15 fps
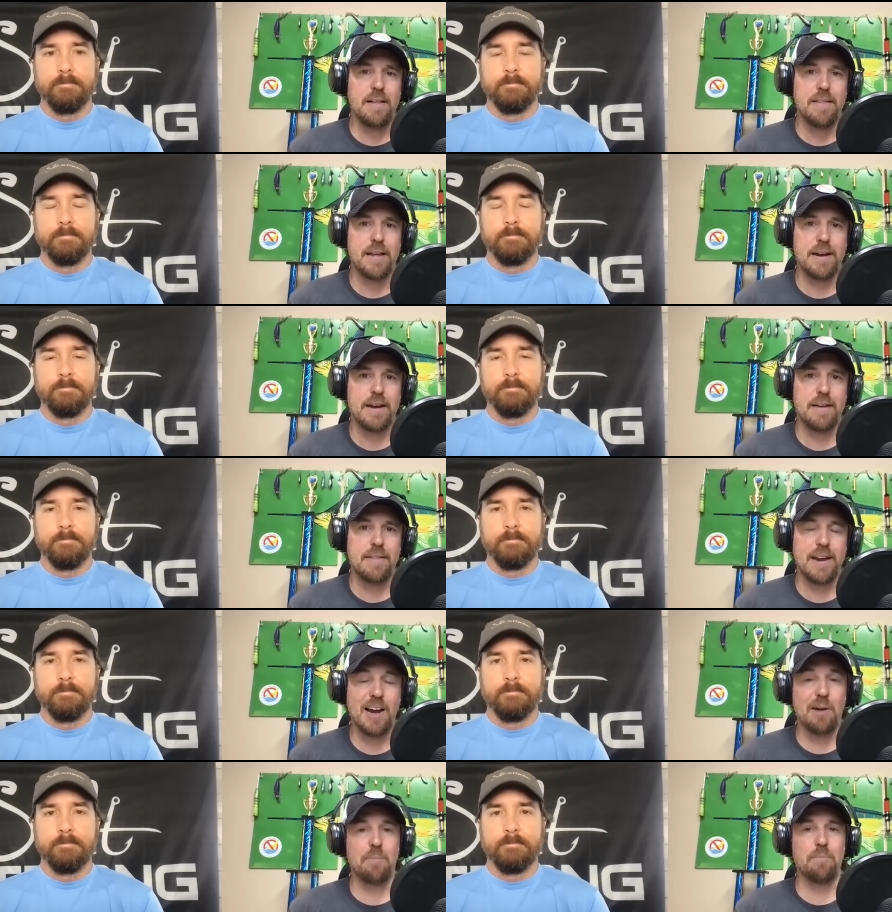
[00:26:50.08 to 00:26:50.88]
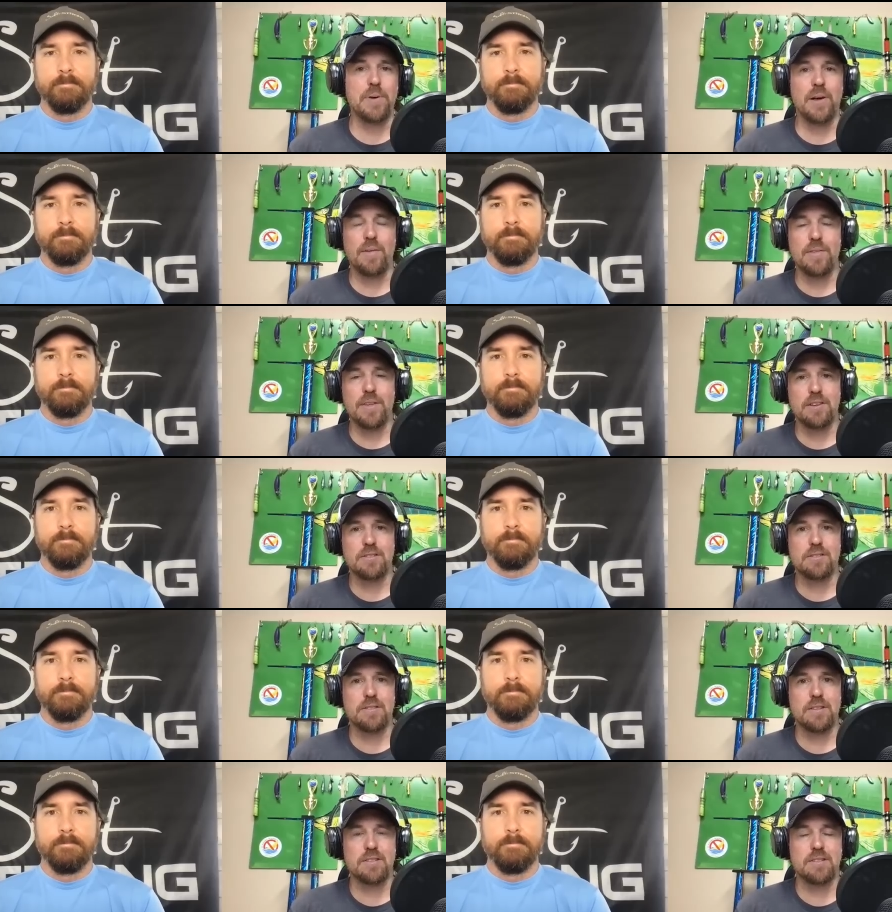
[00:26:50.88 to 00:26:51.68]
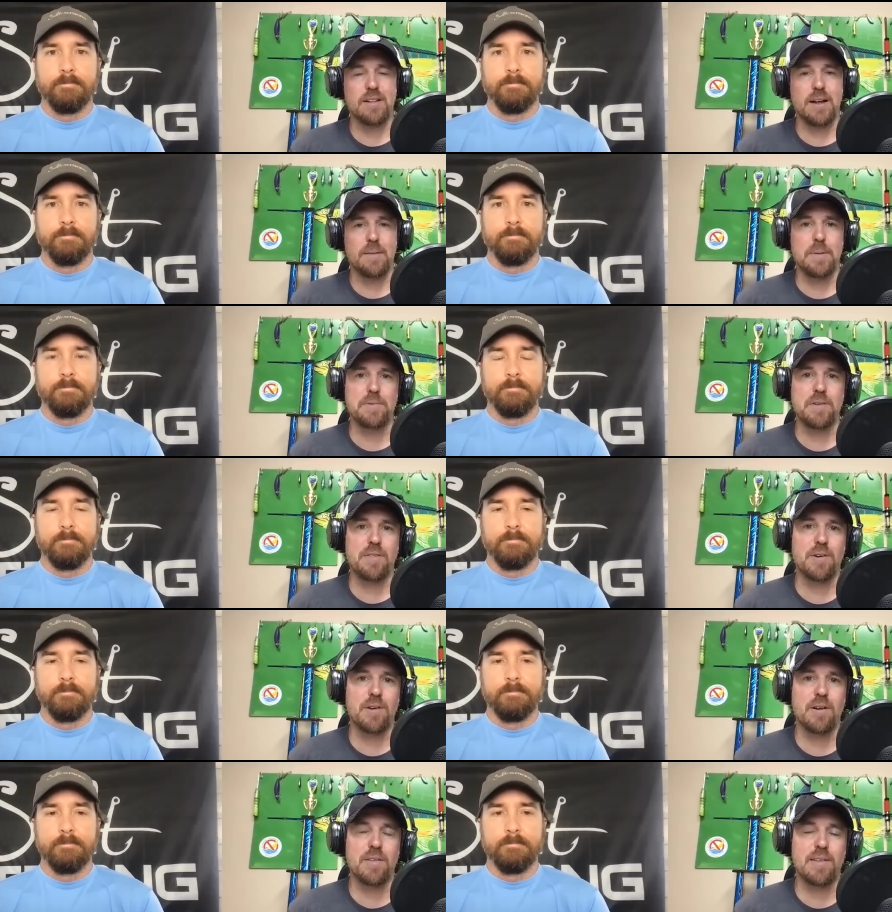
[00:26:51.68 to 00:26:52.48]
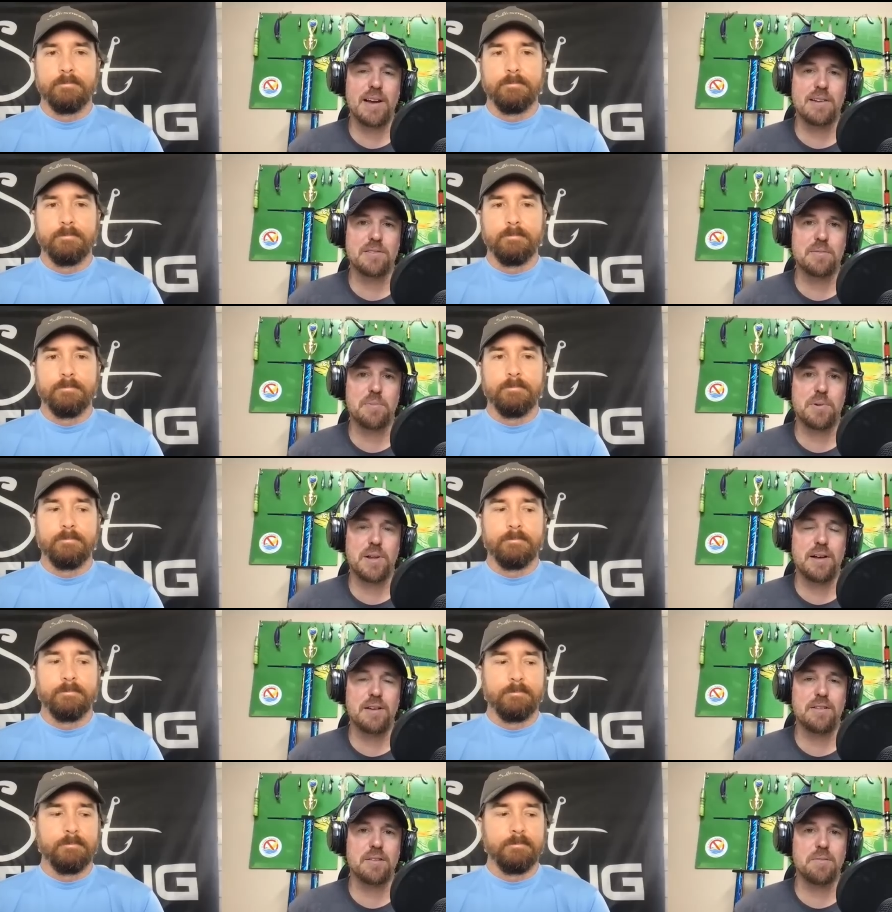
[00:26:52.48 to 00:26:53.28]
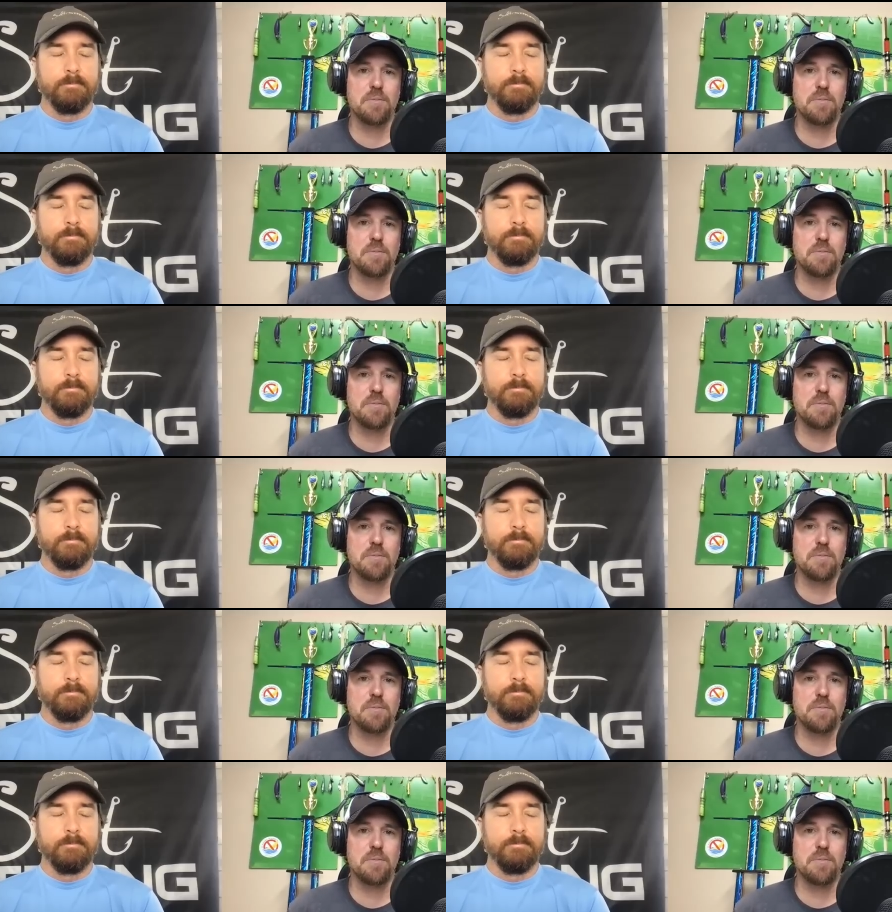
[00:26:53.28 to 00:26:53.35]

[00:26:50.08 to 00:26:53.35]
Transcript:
Speaker 1: that uh, that help build this this club up to thirty thousand plus.